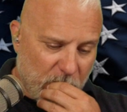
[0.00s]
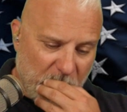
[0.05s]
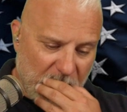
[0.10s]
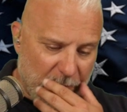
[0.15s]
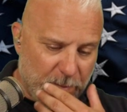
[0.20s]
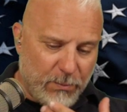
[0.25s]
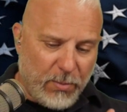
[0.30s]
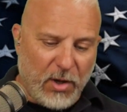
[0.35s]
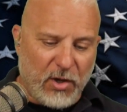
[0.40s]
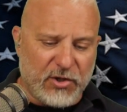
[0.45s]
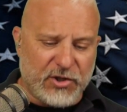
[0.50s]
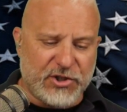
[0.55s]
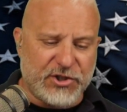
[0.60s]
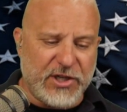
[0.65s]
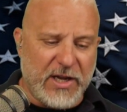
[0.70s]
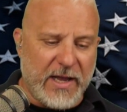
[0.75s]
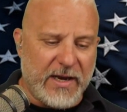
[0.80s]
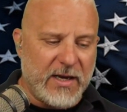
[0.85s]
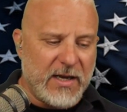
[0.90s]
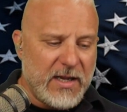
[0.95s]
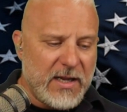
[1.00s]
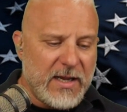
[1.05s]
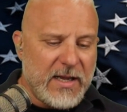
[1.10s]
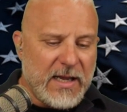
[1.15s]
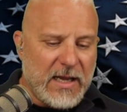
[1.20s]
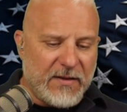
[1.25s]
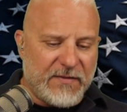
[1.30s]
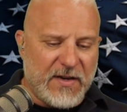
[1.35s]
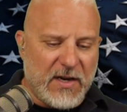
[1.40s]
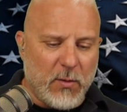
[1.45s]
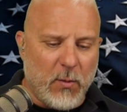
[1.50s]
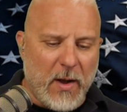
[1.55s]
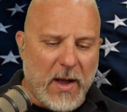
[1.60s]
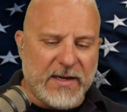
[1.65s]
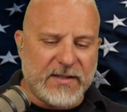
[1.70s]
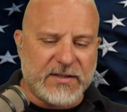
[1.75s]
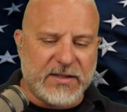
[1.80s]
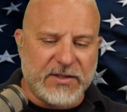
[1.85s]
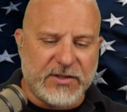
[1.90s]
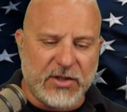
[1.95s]
Bullshit. If he
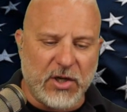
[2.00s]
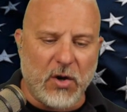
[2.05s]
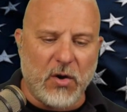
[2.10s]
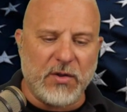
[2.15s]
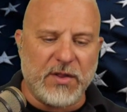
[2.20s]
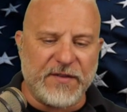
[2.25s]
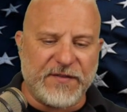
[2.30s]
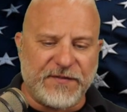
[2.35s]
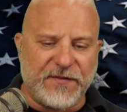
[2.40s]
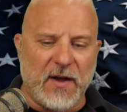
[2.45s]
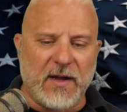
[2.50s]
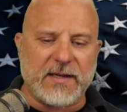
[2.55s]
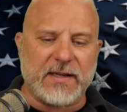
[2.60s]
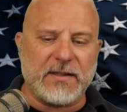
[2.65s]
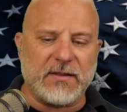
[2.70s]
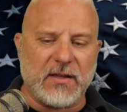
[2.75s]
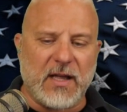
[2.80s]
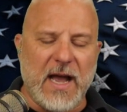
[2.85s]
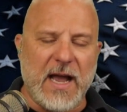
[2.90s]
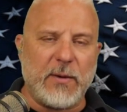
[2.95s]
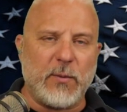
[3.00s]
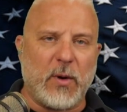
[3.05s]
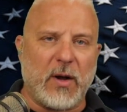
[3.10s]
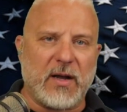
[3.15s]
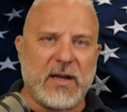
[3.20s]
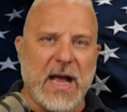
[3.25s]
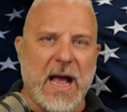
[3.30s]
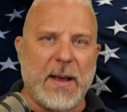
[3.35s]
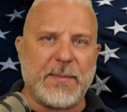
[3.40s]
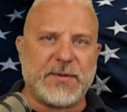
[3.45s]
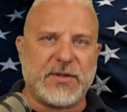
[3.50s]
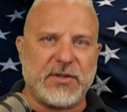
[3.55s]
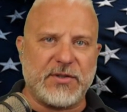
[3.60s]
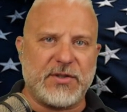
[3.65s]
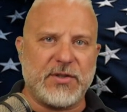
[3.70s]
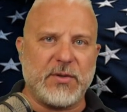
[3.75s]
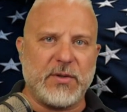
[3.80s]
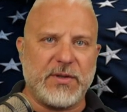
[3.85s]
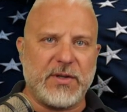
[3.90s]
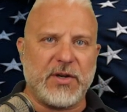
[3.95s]
wants to toe the fucking line while cops are
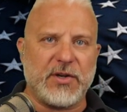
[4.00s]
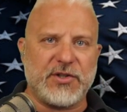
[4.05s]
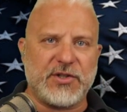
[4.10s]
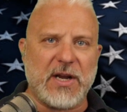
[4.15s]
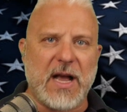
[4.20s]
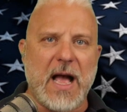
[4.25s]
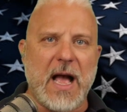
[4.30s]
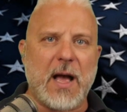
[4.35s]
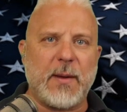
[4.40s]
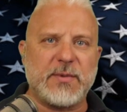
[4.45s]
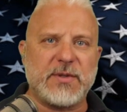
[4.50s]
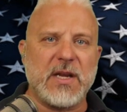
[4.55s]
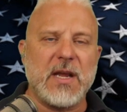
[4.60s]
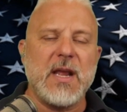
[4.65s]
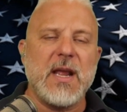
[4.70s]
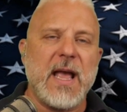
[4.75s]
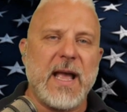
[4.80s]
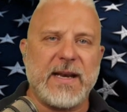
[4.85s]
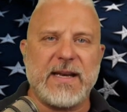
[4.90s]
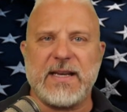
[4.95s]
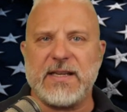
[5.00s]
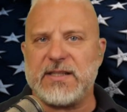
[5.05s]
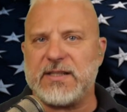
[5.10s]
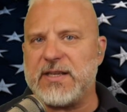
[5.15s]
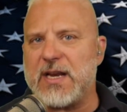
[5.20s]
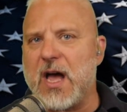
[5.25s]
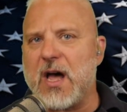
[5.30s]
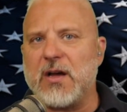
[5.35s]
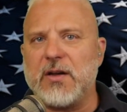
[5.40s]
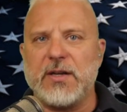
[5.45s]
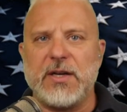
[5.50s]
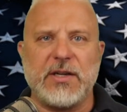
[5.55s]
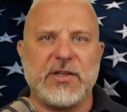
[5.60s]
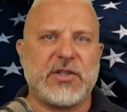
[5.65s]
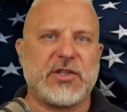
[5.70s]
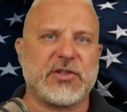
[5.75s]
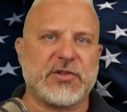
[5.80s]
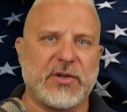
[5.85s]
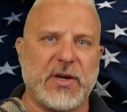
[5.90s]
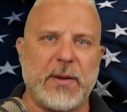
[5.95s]
doing their jobs and he's yelling and
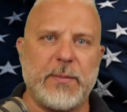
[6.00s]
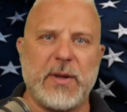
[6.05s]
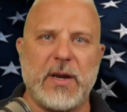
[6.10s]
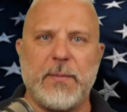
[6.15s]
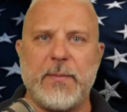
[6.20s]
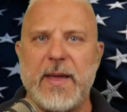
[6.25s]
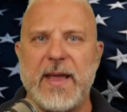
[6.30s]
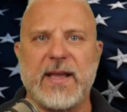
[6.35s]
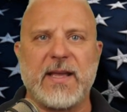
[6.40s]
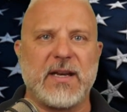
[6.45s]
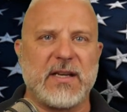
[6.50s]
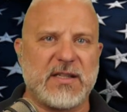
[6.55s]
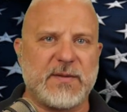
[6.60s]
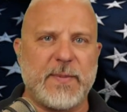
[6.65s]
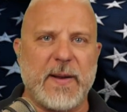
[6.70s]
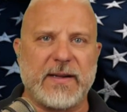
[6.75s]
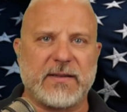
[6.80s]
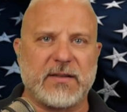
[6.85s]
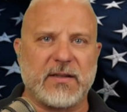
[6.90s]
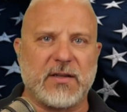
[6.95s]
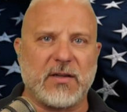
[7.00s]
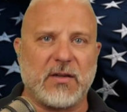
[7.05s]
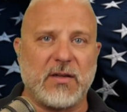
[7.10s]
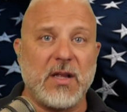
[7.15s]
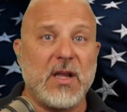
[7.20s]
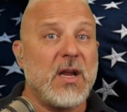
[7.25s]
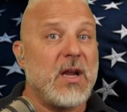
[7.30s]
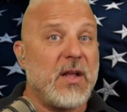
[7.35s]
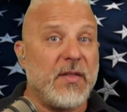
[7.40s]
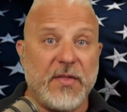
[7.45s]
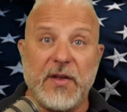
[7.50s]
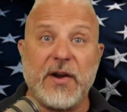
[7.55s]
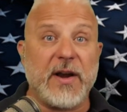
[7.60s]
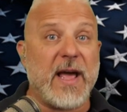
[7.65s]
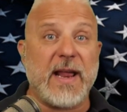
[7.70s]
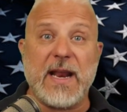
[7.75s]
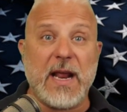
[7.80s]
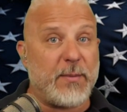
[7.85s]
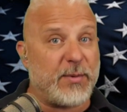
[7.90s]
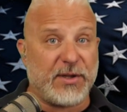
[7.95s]
screaming and making a spectacle, they're
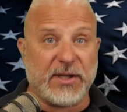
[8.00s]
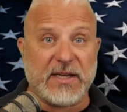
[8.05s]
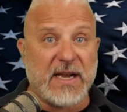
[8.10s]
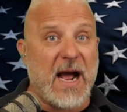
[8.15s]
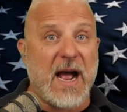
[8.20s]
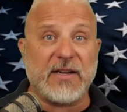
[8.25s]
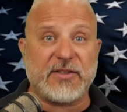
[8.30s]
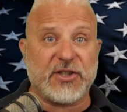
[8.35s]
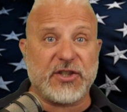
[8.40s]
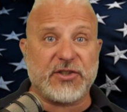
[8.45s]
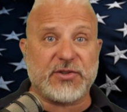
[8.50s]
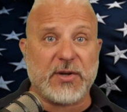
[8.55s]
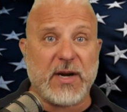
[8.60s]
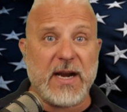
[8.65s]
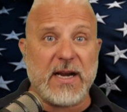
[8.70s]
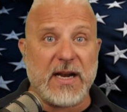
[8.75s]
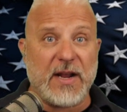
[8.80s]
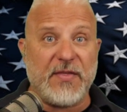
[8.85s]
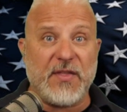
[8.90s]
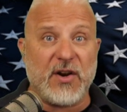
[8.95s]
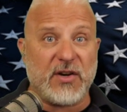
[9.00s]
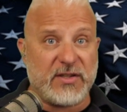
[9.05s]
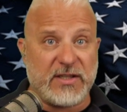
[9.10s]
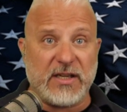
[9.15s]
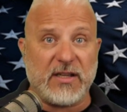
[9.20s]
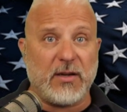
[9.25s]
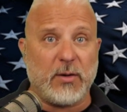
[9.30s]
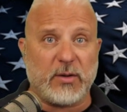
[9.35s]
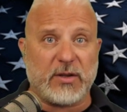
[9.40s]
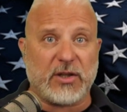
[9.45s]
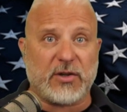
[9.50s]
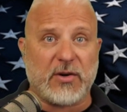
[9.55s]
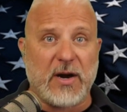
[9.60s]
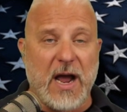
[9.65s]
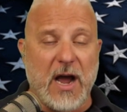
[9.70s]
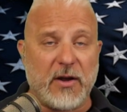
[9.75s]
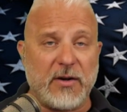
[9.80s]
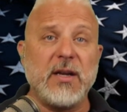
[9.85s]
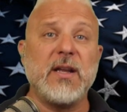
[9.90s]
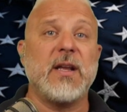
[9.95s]
not able to concentrate and they're dealing with a
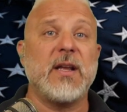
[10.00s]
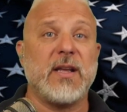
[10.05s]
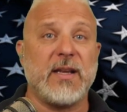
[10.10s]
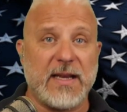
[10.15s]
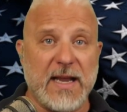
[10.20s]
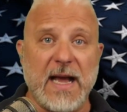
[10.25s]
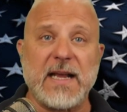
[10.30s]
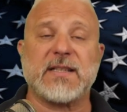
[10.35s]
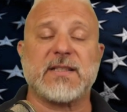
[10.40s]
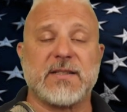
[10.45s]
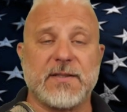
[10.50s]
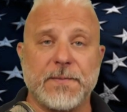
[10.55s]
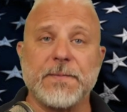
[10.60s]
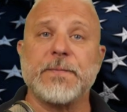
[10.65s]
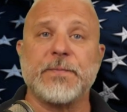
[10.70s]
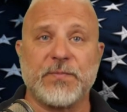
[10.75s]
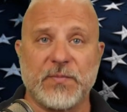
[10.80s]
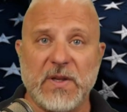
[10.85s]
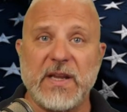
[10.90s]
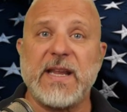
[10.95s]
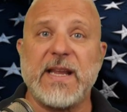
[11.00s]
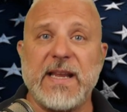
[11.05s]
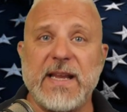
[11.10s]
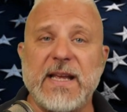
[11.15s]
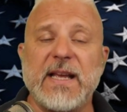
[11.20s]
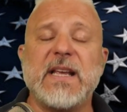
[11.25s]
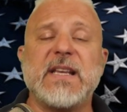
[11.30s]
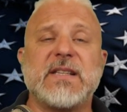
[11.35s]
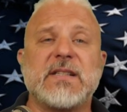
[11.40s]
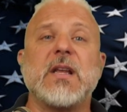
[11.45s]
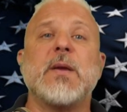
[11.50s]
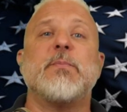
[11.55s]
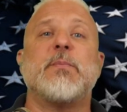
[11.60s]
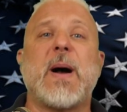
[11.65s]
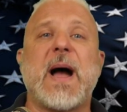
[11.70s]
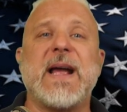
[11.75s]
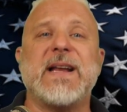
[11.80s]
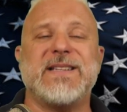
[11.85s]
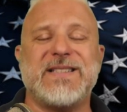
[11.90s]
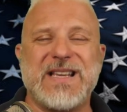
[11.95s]
crowd. Yes, he is
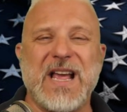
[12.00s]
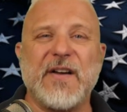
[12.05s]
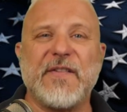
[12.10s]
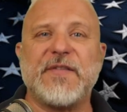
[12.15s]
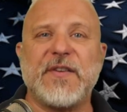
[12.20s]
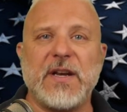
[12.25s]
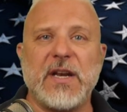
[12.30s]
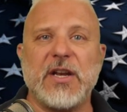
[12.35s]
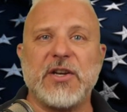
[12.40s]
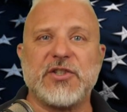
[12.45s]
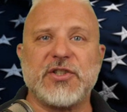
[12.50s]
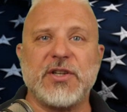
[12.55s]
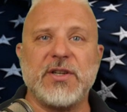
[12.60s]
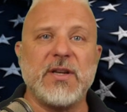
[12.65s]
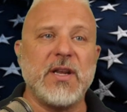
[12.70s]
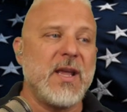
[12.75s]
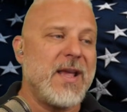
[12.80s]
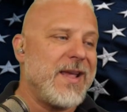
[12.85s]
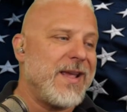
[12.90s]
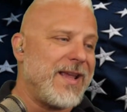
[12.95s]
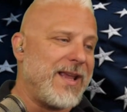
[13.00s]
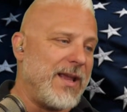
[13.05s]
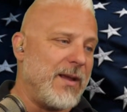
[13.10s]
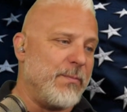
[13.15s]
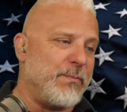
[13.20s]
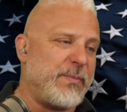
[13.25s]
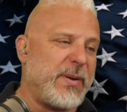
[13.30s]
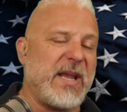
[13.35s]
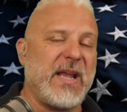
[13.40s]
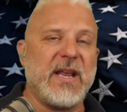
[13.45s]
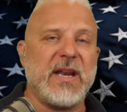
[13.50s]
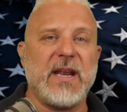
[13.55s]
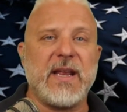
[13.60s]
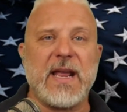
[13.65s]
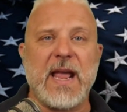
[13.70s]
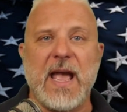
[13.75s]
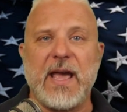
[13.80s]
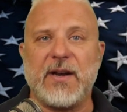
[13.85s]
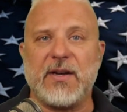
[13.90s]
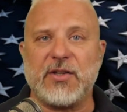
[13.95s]
by definition
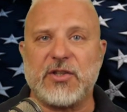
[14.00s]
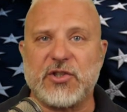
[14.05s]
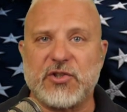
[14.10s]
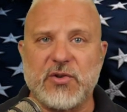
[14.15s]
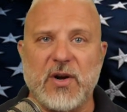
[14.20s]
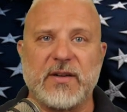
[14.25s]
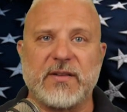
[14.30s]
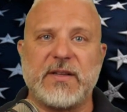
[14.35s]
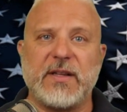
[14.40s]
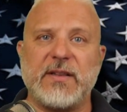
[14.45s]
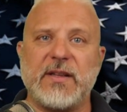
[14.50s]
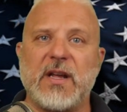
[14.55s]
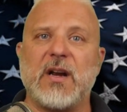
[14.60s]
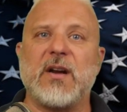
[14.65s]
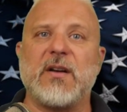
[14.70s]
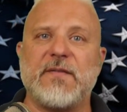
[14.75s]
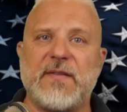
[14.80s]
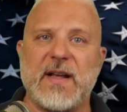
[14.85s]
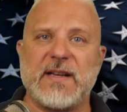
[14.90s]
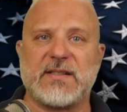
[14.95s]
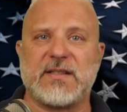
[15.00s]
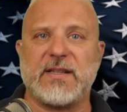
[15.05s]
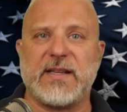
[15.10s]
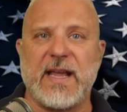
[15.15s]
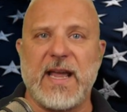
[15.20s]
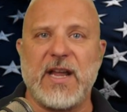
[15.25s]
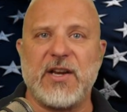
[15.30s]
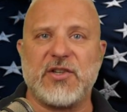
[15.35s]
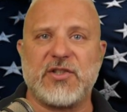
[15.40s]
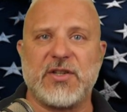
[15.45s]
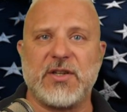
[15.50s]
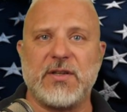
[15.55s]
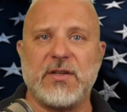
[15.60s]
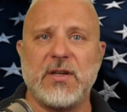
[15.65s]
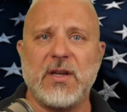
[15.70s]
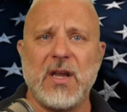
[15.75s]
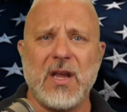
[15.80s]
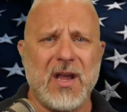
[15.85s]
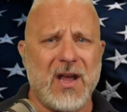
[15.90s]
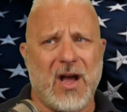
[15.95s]
impeding and obstructing their investigation.
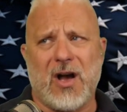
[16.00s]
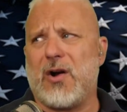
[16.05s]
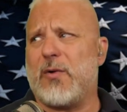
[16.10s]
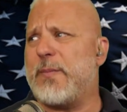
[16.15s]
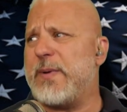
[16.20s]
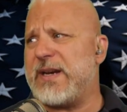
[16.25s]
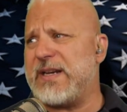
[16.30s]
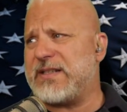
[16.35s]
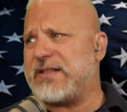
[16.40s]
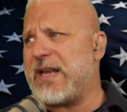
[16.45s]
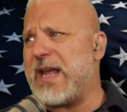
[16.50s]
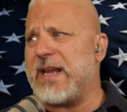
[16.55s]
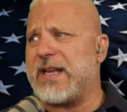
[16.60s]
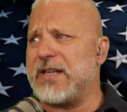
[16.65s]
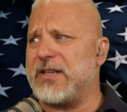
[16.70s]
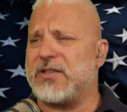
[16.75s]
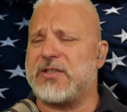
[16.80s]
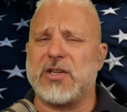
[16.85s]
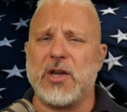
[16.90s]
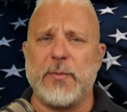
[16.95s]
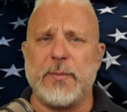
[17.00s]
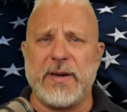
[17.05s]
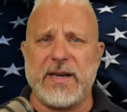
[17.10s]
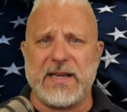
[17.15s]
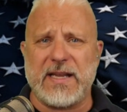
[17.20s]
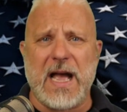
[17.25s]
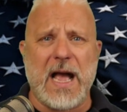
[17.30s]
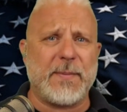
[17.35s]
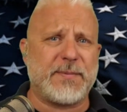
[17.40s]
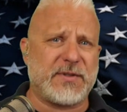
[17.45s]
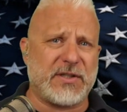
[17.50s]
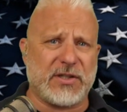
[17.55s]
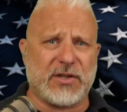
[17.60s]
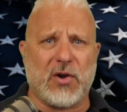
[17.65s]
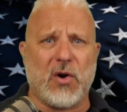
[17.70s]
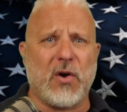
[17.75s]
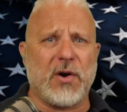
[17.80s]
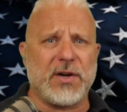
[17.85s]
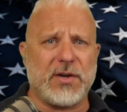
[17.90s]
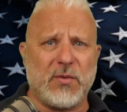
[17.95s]
Oh, but he's taken so many cops to
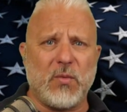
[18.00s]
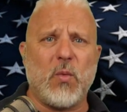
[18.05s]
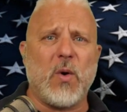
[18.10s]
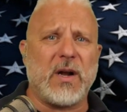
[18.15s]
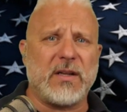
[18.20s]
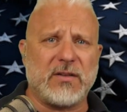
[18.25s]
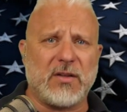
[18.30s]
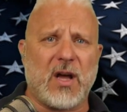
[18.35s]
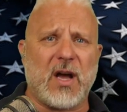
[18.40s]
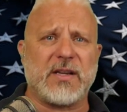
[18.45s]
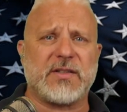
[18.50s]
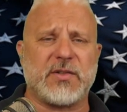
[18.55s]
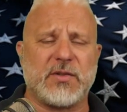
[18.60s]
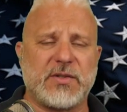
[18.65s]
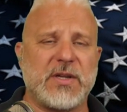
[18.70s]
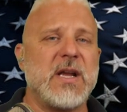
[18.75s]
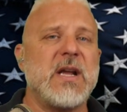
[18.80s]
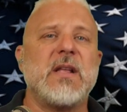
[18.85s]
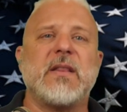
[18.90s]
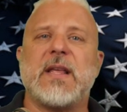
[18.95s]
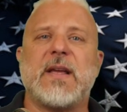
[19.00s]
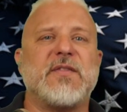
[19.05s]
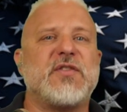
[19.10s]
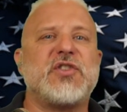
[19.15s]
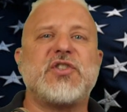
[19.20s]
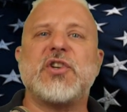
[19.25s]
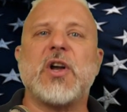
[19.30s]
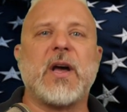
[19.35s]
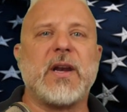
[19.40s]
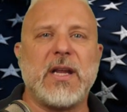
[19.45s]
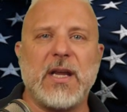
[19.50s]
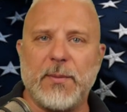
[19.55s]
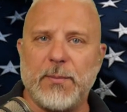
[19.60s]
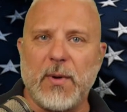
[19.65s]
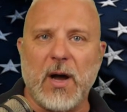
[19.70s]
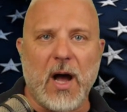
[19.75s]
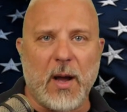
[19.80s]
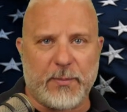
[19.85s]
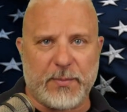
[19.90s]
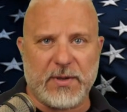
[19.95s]
court and won lawsuits. They've shut him
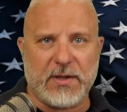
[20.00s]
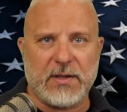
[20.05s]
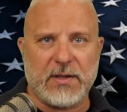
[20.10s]
up.